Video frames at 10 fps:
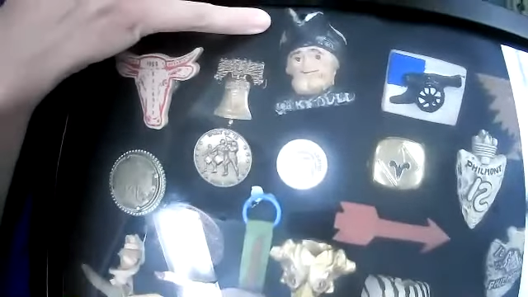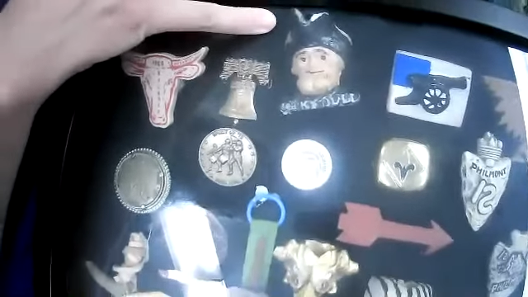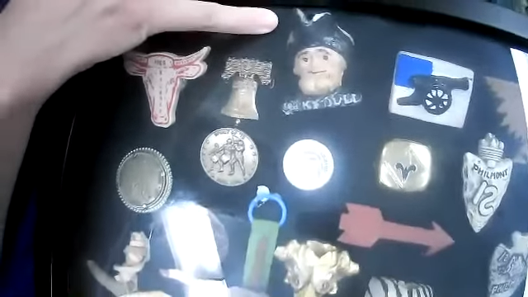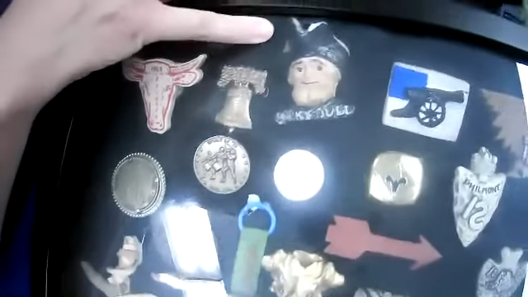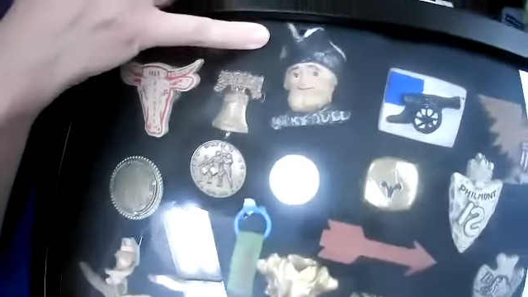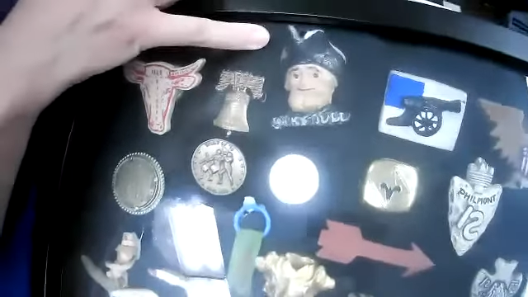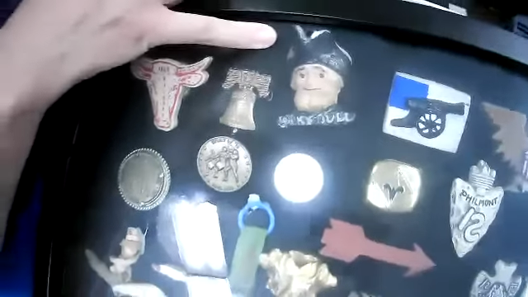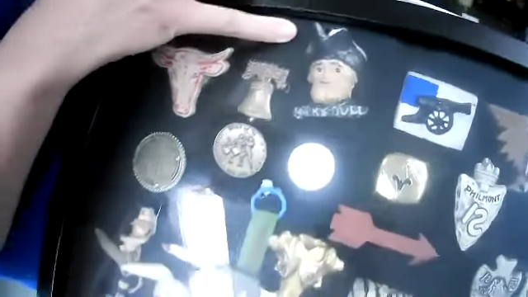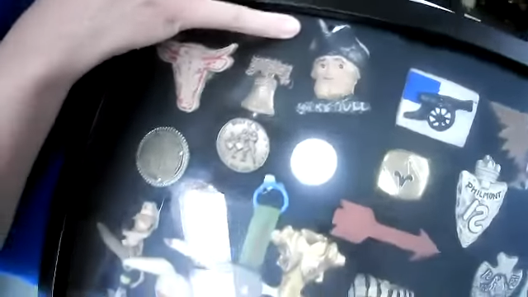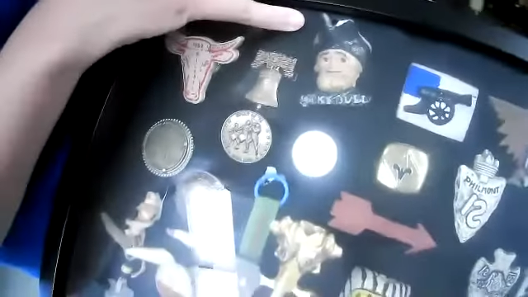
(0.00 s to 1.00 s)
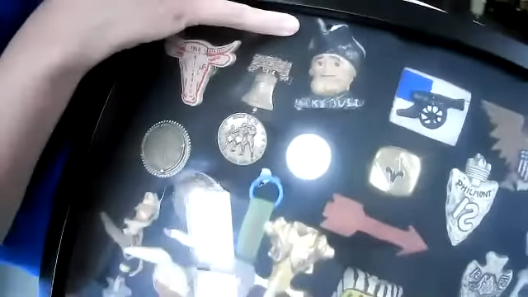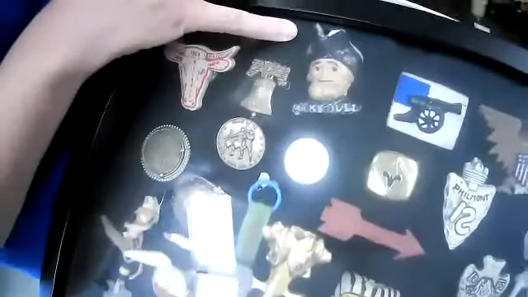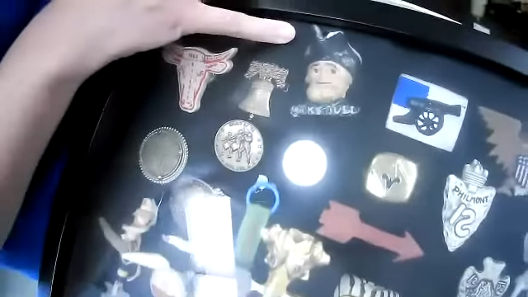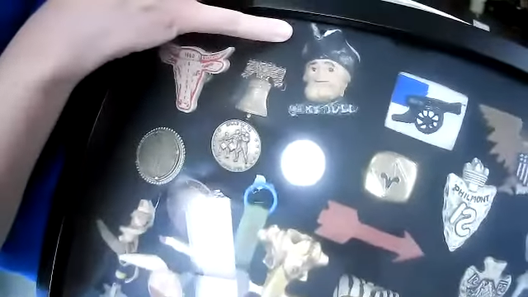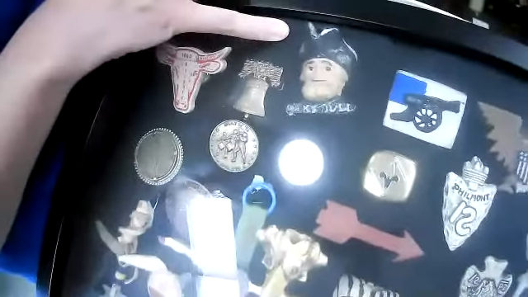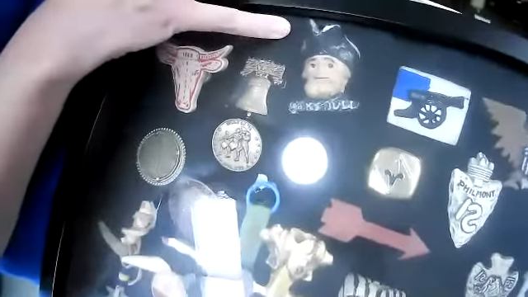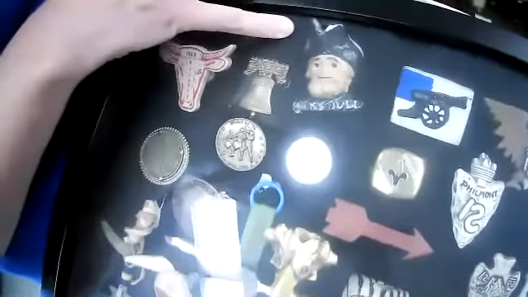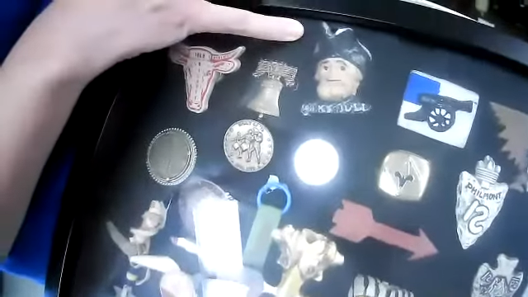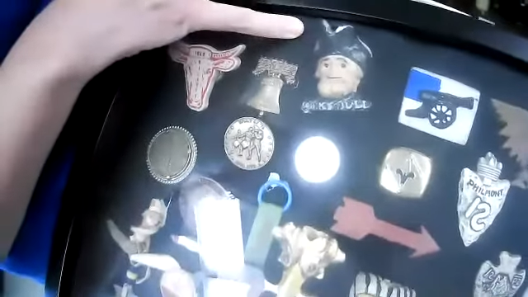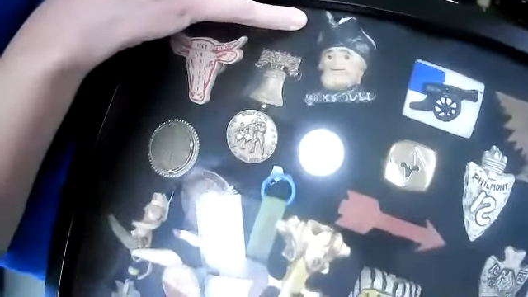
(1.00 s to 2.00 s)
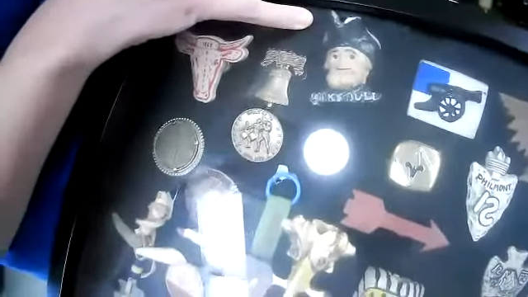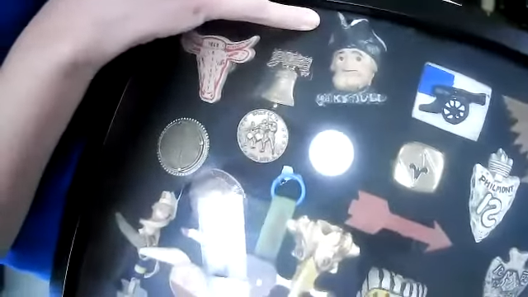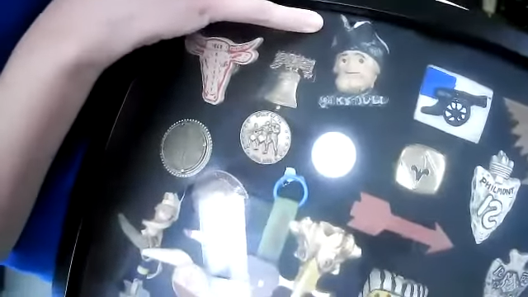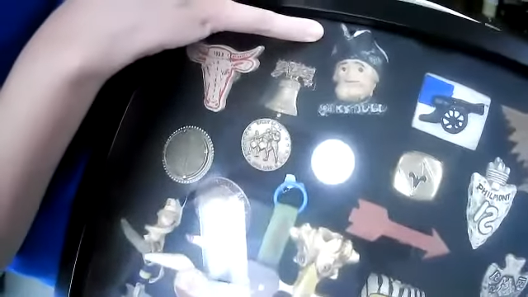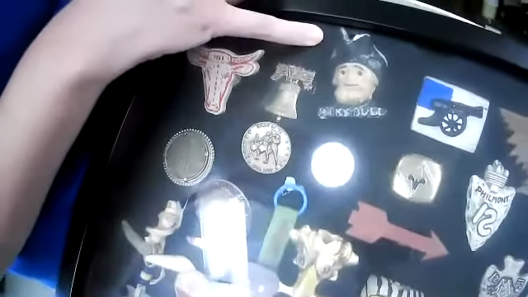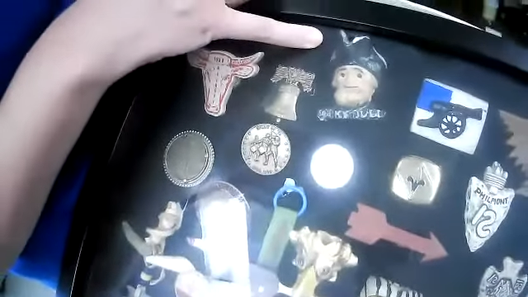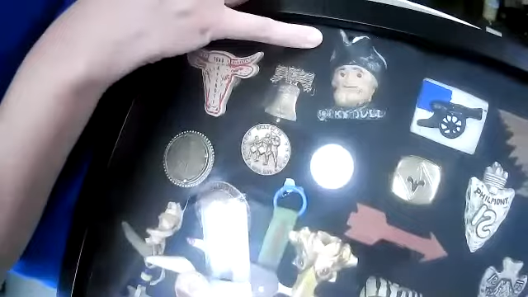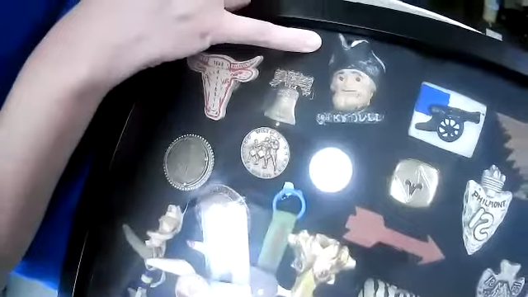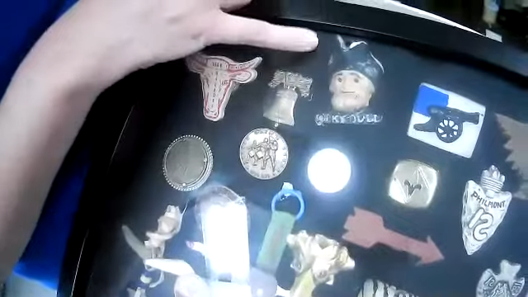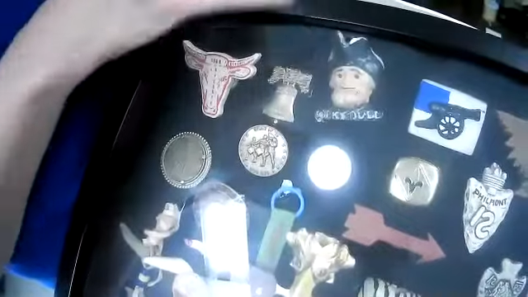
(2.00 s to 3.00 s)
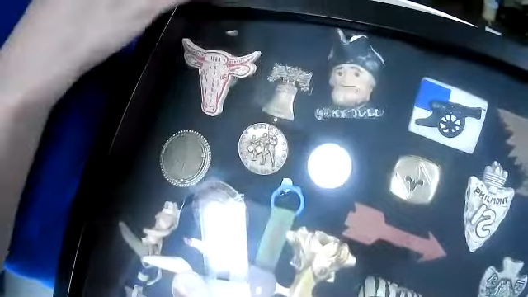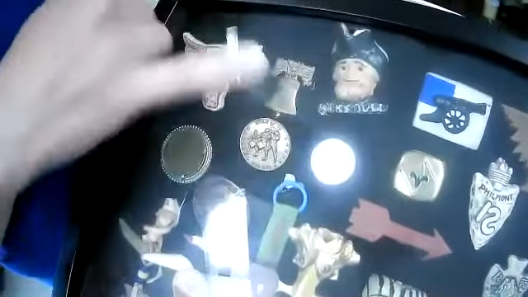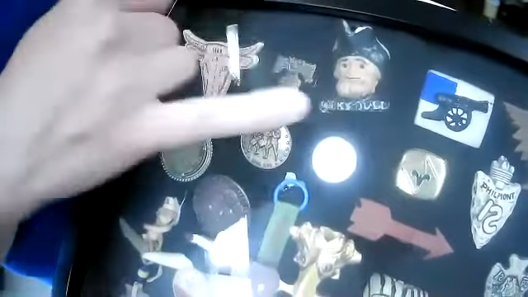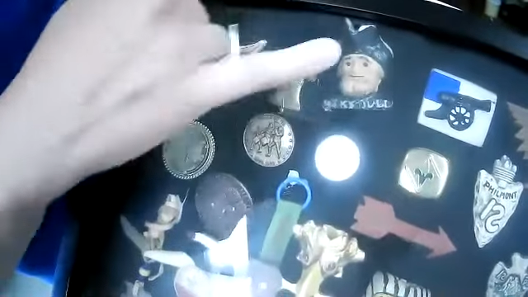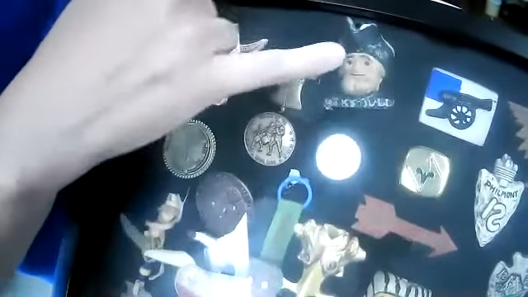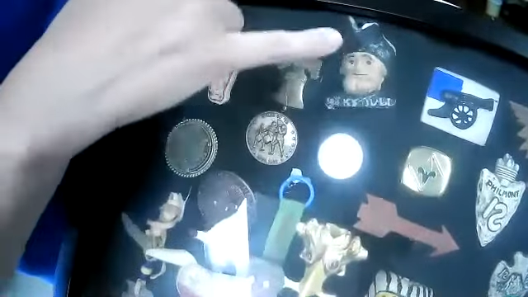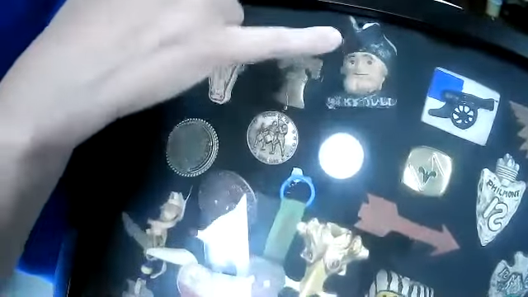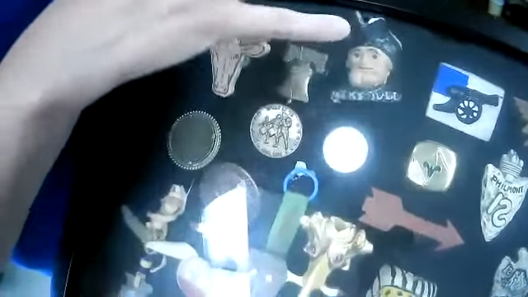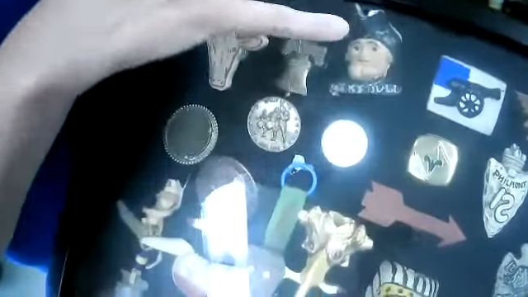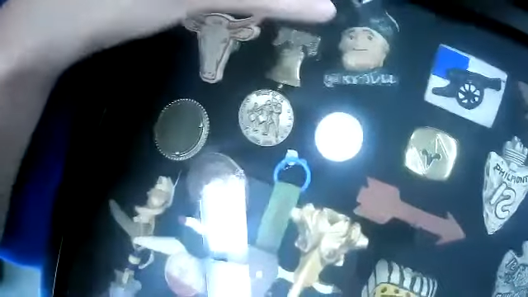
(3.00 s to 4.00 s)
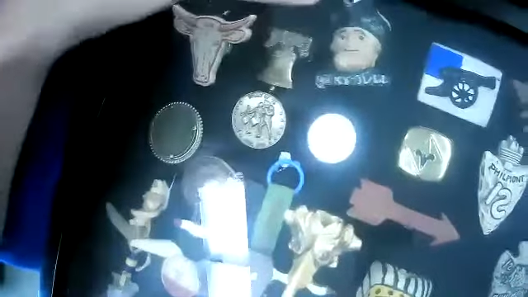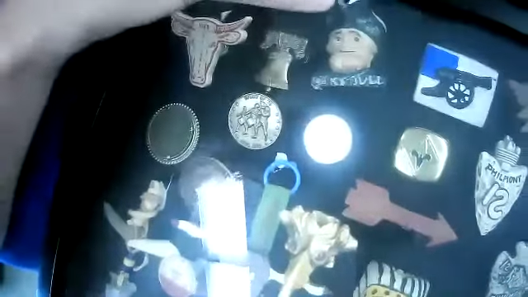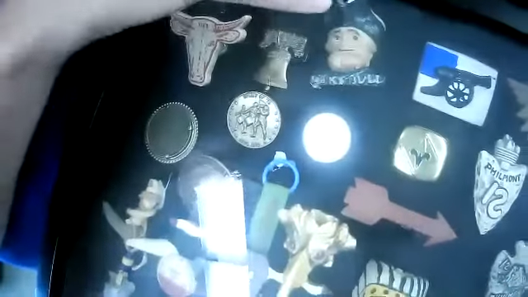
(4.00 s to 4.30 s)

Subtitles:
No face is visible, so there are no lips to read.